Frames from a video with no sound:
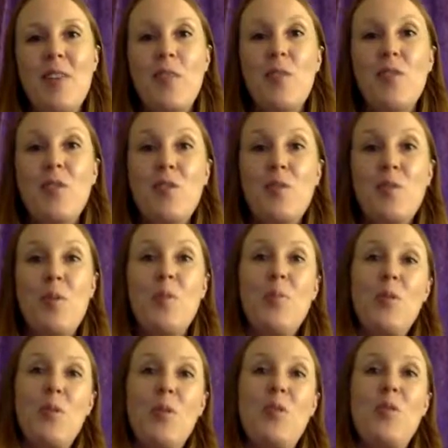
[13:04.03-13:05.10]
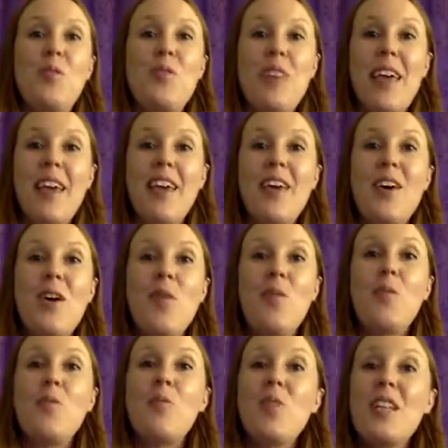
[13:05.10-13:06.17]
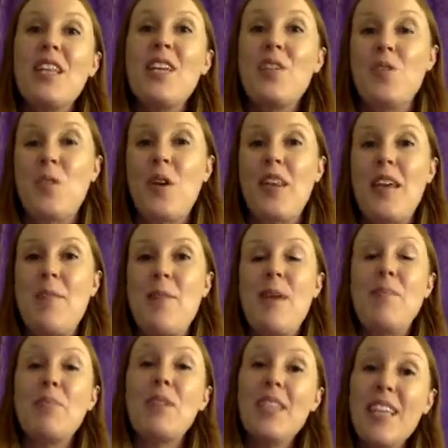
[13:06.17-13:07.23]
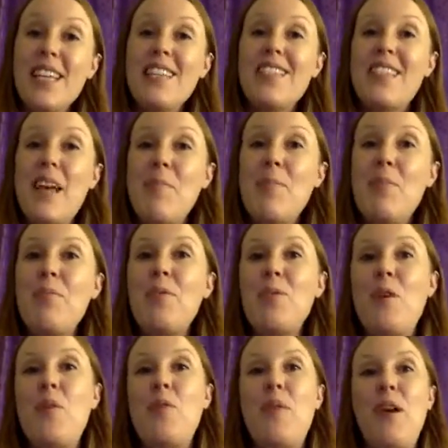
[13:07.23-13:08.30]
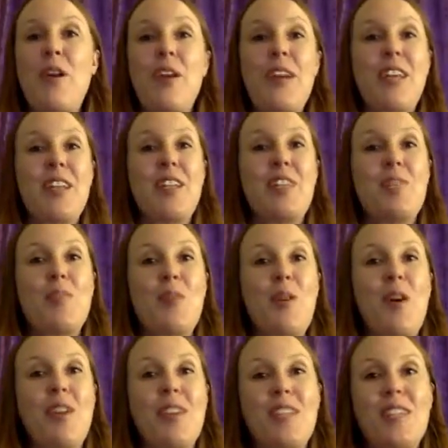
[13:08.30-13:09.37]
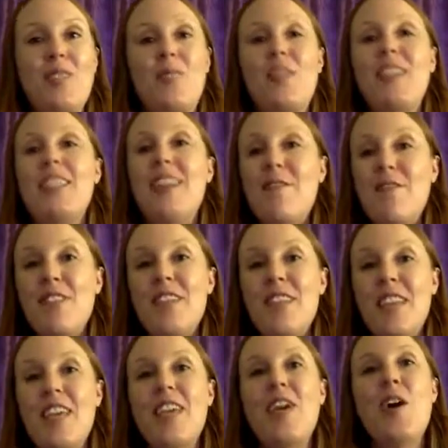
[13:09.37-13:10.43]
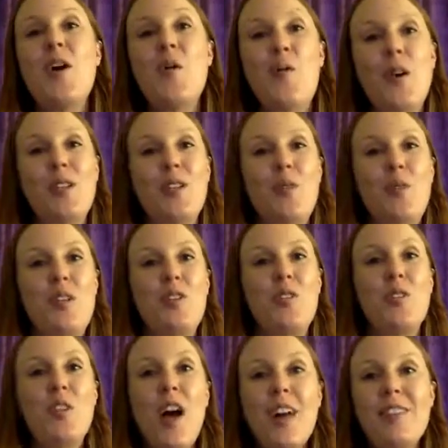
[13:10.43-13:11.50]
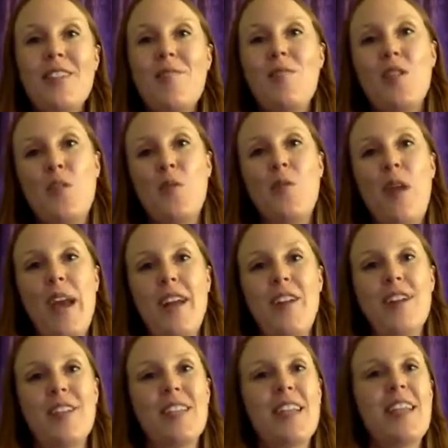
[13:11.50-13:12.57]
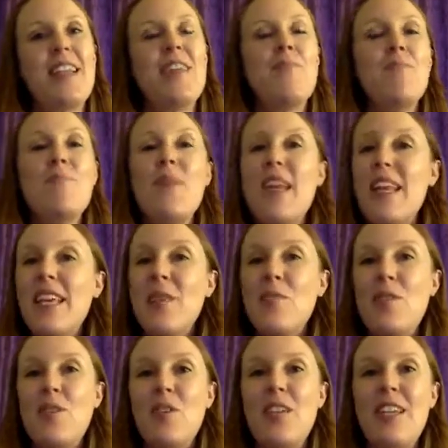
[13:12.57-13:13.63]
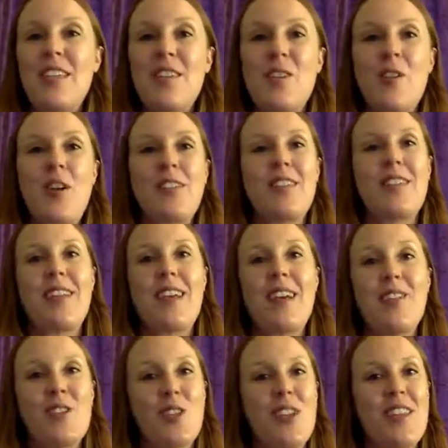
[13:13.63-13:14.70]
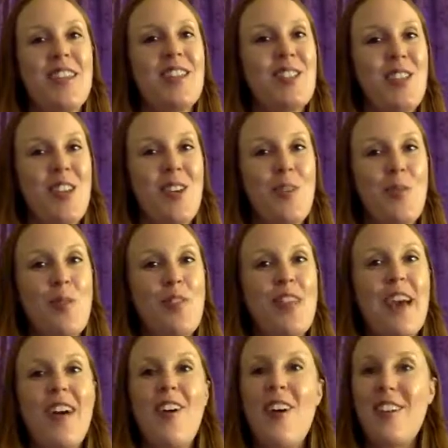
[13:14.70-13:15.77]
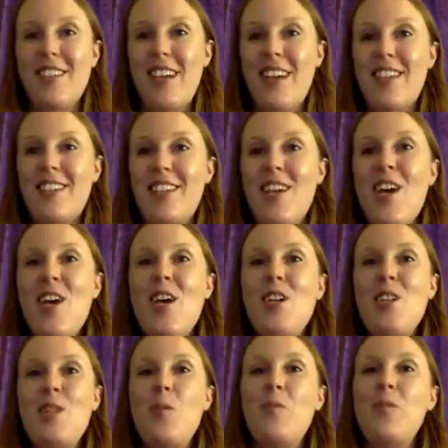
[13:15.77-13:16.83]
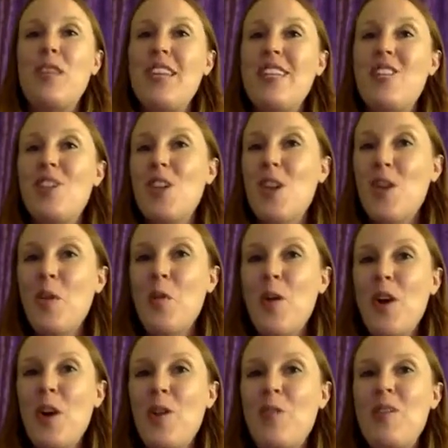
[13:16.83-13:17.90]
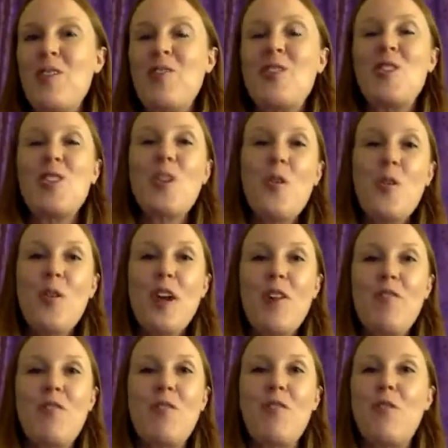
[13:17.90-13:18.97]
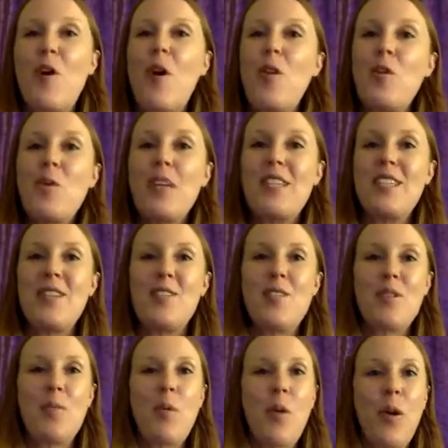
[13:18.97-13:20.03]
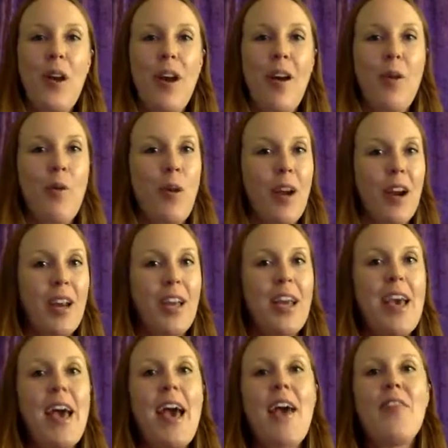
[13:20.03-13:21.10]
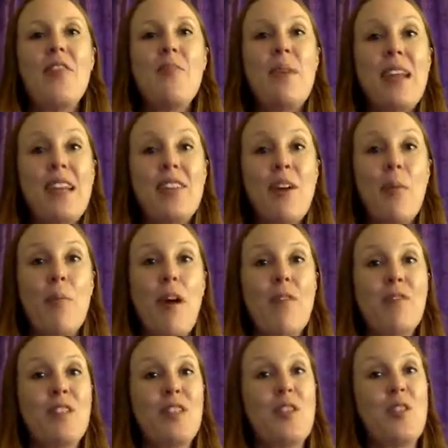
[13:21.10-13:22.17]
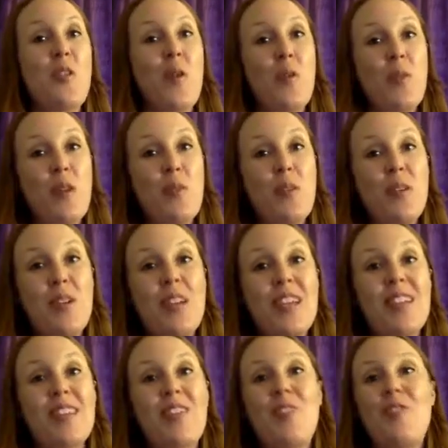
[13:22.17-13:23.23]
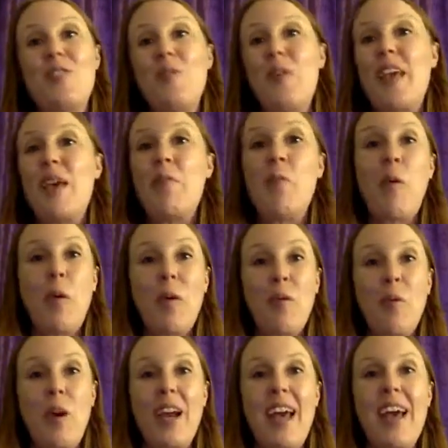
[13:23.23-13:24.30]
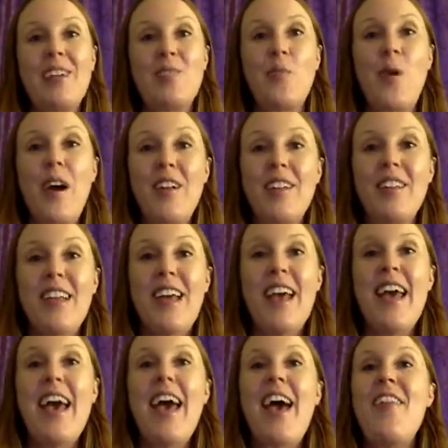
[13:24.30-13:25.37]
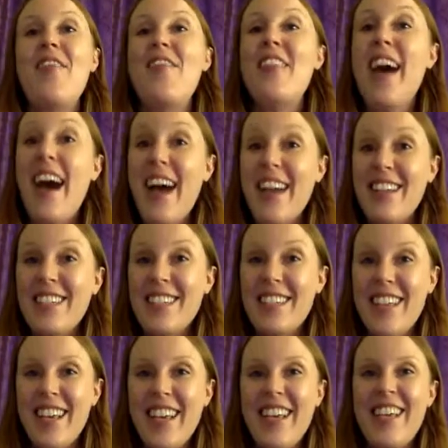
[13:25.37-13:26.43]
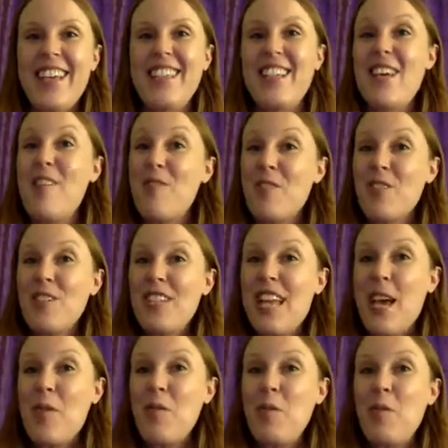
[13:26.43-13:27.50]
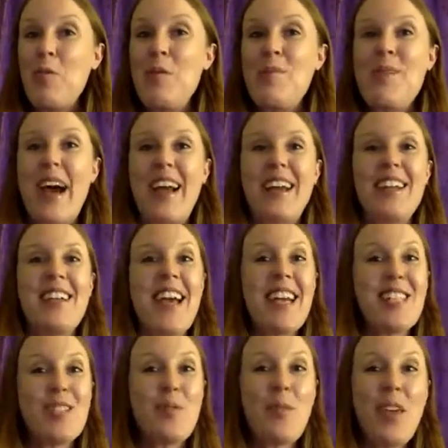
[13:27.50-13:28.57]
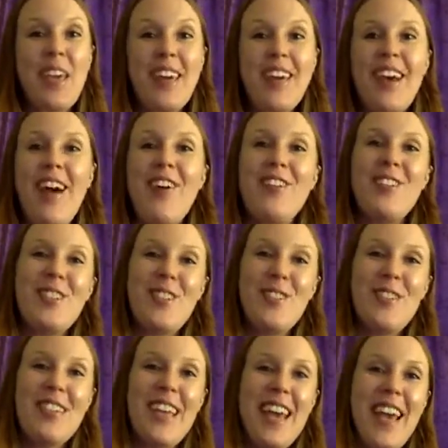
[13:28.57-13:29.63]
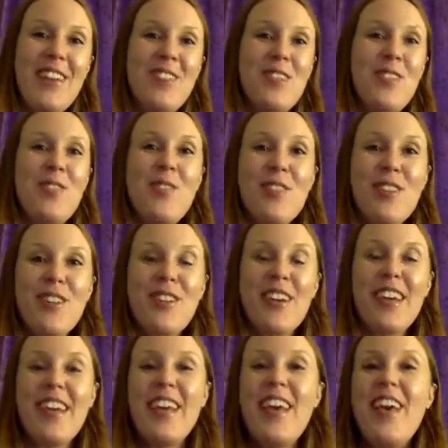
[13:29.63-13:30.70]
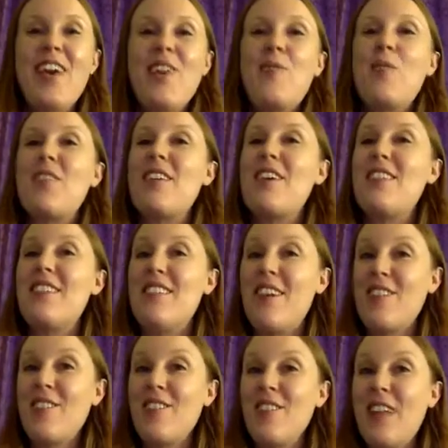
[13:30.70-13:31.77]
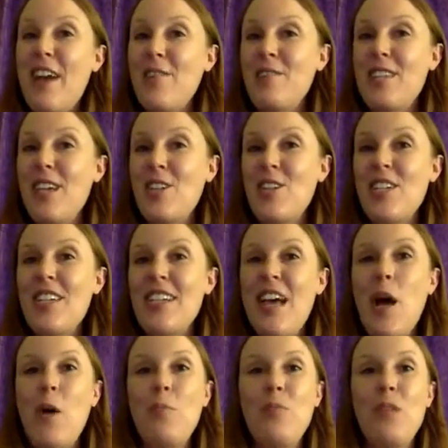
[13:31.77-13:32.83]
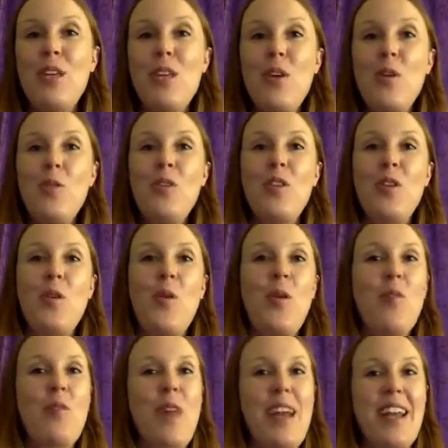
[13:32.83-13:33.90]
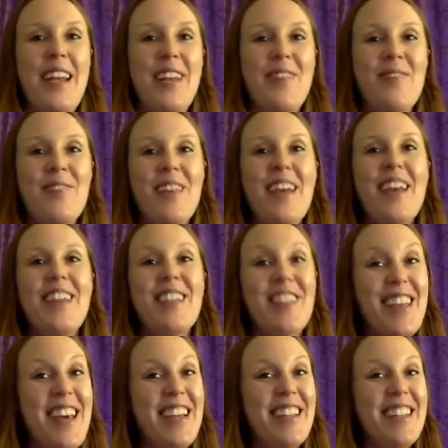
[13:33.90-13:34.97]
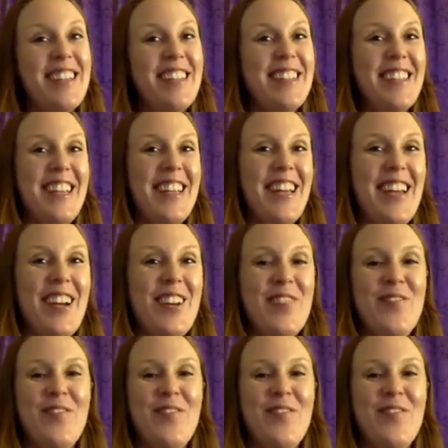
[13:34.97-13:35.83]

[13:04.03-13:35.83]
with those people who you think would really enjoy them. And please let people know about our Inklings Book Contest. We definitely want to reach lots of new writers in many communities across the country this year with that contest. So please share the word. We are so grateful for all the ways that you support our work and the many nonprofits in your own communities that are doing important work as well. And that is it for today. We will be back next week on Tuesday at 2:30 with another live session helping you with your writing. Until then, see you later.